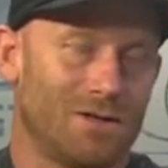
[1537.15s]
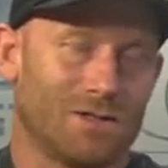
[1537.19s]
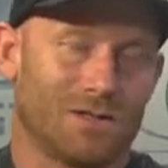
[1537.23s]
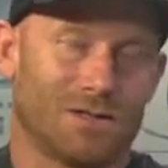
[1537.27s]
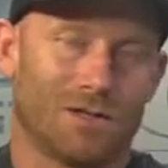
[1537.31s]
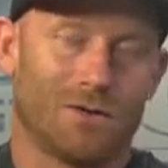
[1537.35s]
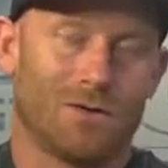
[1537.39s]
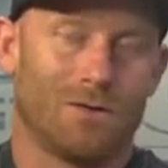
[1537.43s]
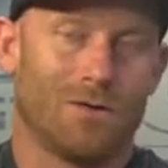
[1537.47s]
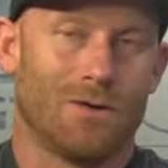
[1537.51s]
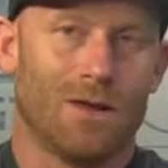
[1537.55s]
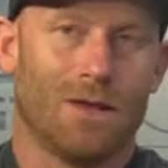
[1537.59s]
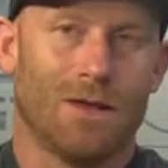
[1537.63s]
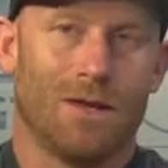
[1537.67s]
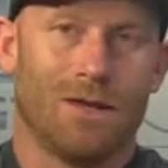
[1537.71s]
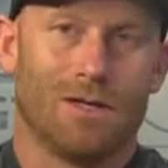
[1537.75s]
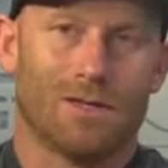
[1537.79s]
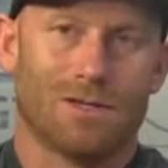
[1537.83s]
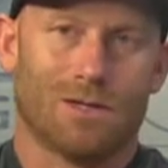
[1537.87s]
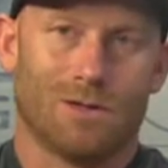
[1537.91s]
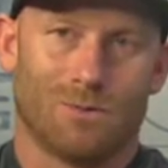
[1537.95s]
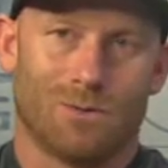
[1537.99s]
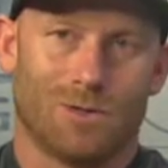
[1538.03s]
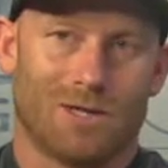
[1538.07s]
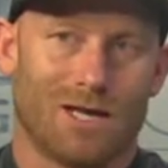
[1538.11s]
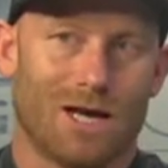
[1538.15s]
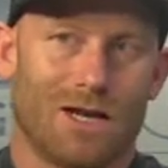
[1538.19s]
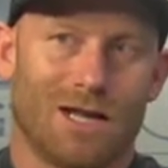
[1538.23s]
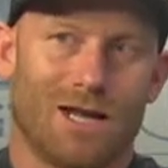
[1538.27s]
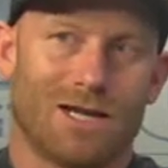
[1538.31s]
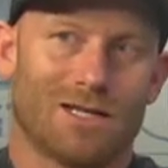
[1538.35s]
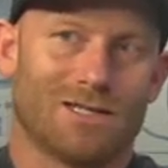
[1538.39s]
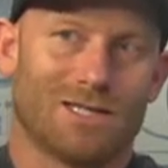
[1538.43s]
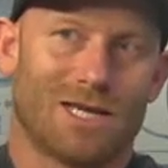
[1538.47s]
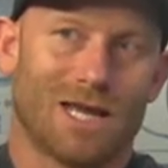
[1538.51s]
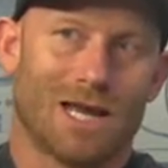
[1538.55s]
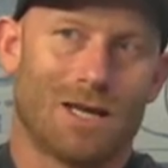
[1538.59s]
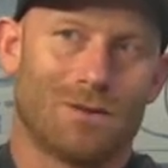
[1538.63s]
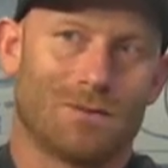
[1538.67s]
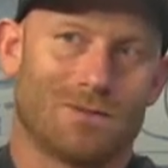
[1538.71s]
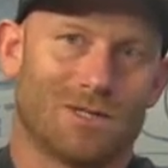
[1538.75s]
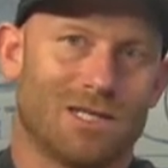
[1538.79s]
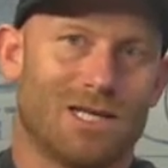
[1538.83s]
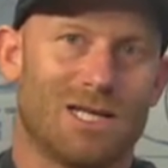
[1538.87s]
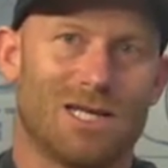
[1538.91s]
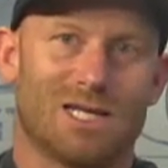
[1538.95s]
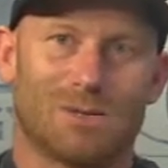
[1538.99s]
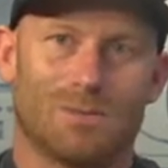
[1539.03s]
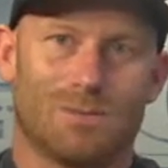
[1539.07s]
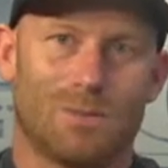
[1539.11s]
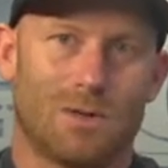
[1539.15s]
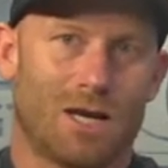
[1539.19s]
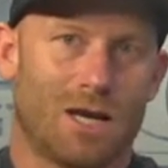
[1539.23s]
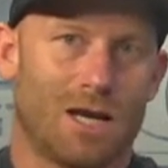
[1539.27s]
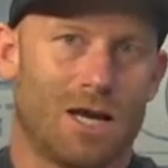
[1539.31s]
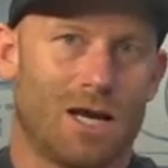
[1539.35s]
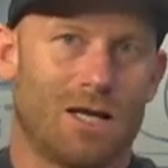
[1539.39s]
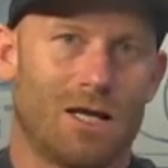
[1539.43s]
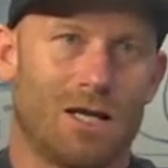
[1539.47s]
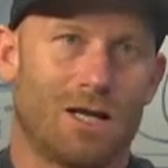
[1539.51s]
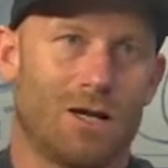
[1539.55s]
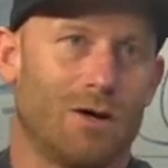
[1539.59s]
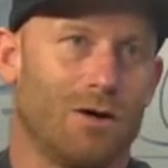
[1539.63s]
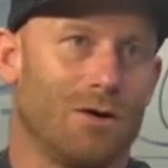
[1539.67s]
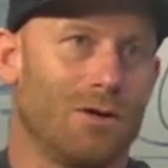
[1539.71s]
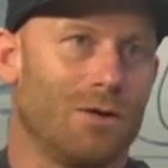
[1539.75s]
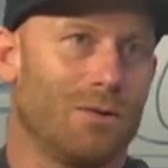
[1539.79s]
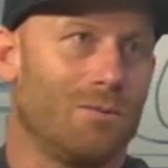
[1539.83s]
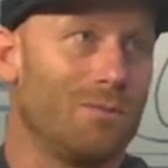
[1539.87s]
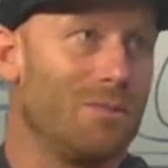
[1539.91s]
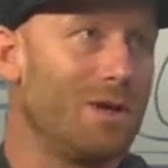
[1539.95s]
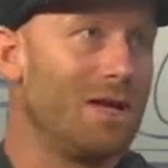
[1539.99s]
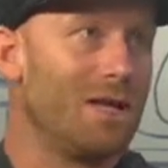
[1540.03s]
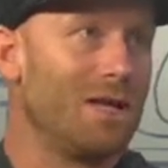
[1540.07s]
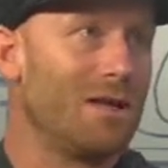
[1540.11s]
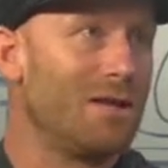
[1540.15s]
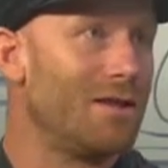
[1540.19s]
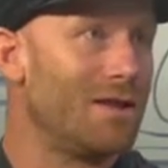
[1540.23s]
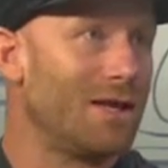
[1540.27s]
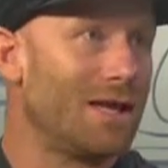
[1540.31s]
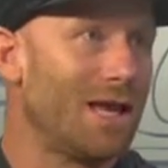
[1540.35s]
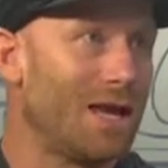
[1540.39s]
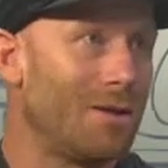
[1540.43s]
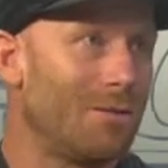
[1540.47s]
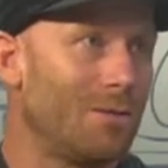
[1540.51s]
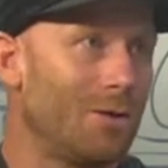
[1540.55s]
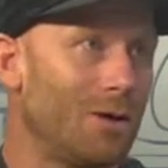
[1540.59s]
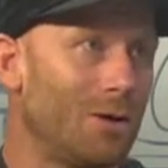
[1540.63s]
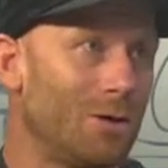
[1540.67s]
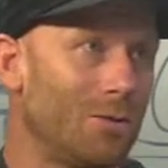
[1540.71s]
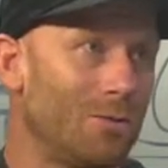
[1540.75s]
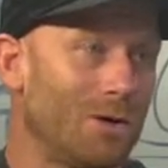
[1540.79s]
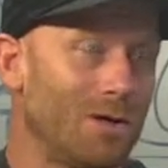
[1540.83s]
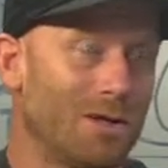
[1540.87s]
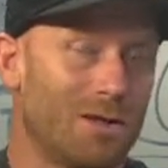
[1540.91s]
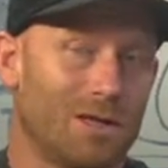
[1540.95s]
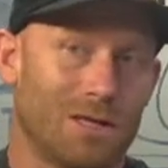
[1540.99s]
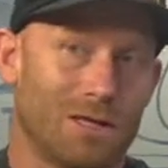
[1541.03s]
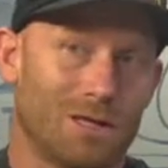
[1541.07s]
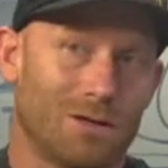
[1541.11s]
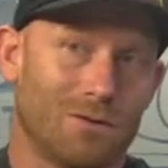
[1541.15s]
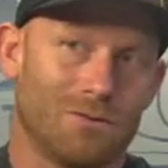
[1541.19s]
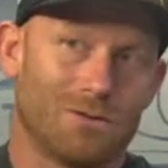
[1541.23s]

So without X Games and ESPN and all the media that came along with it,